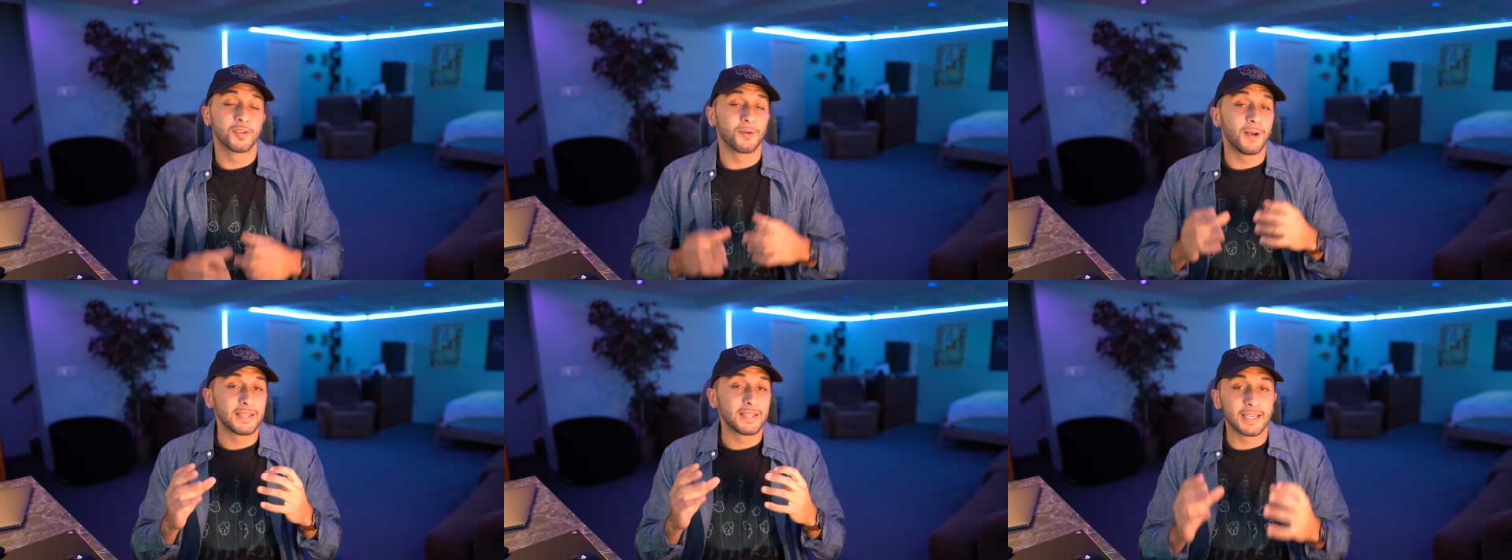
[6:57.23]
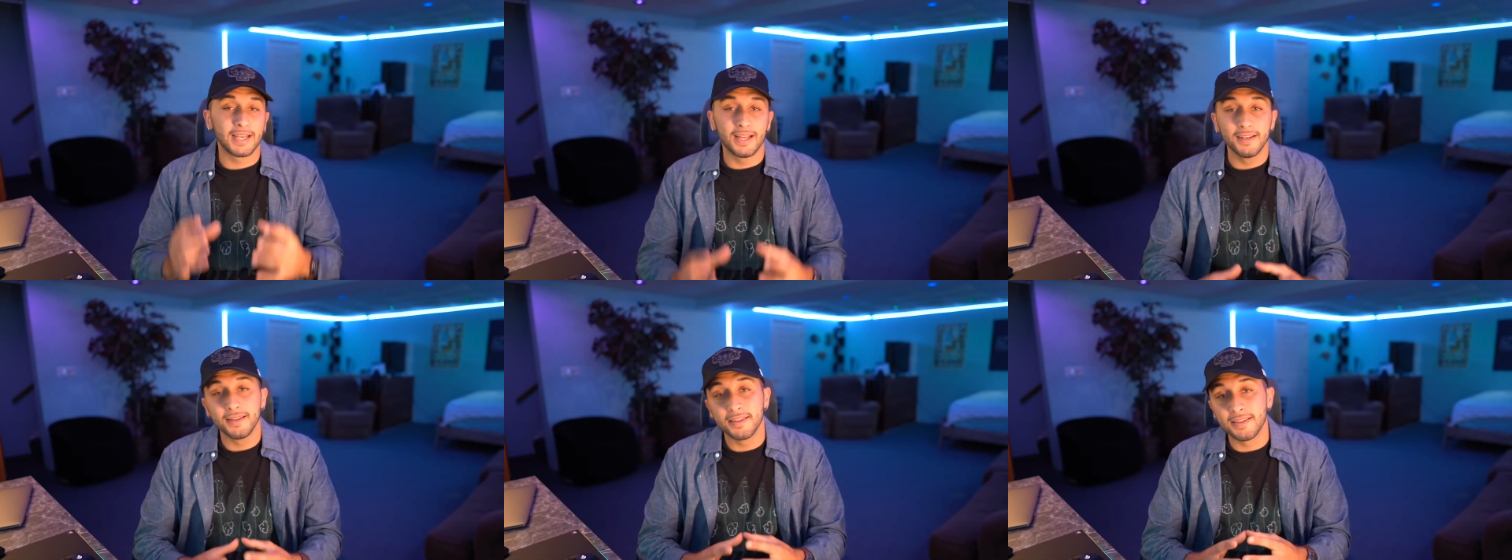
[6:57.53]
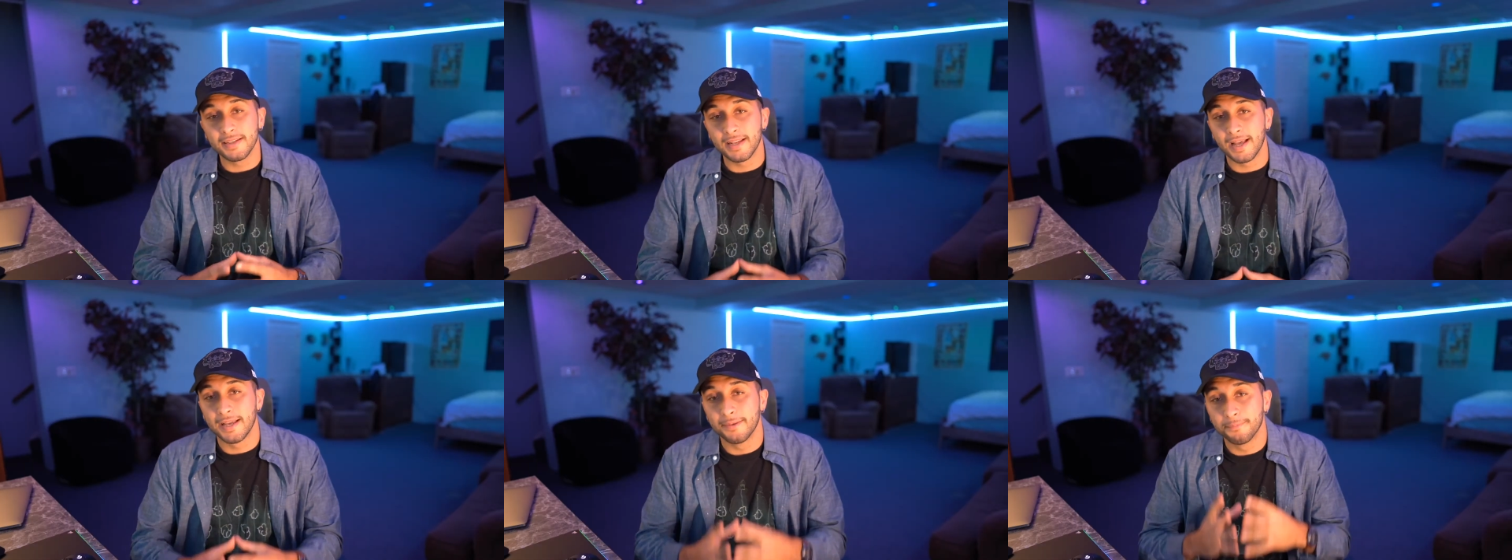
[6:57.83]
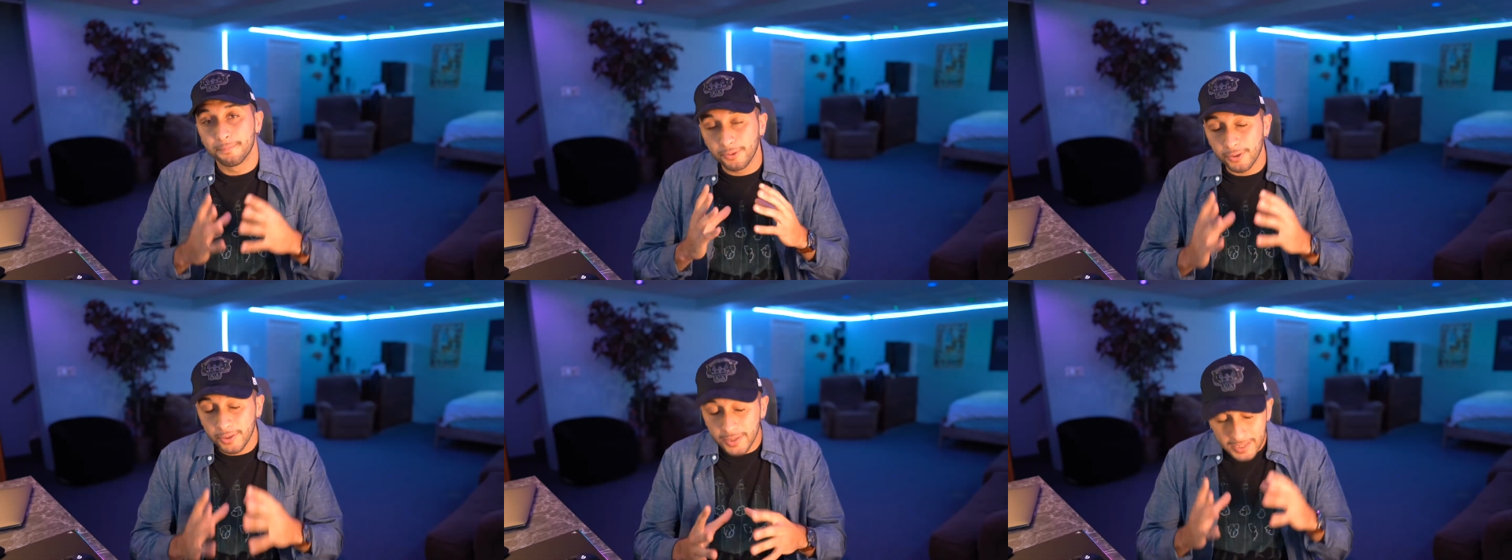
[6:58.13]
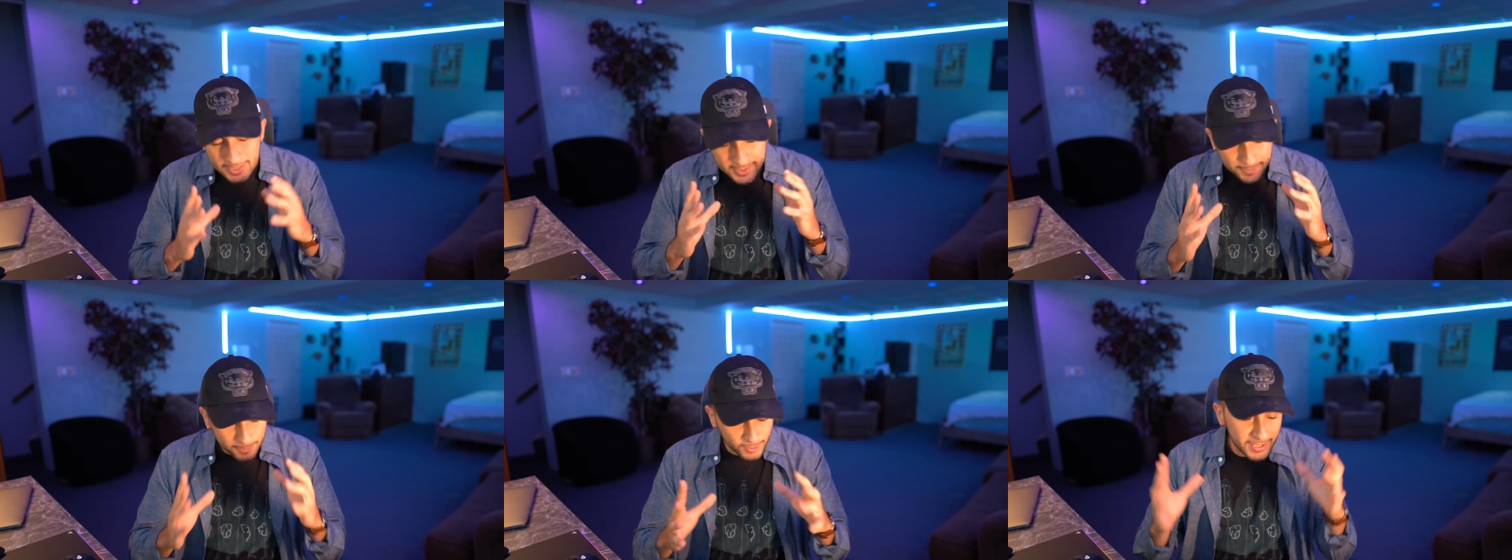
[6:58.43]
So at the end of the day,
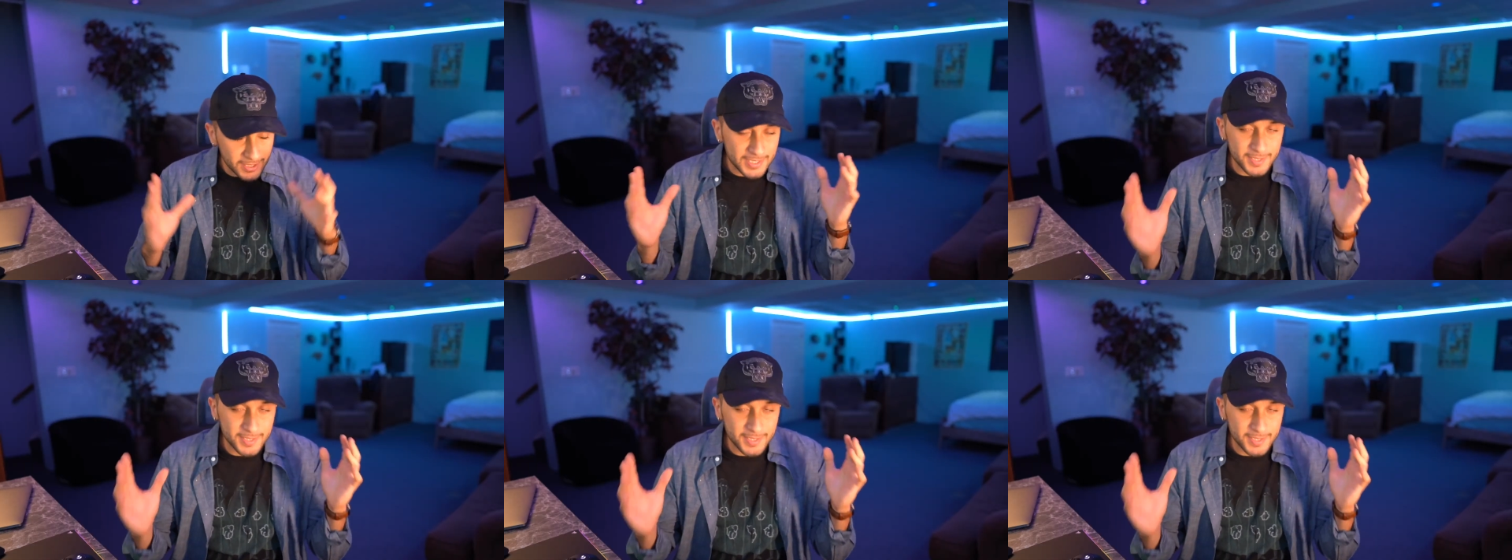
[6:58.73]
please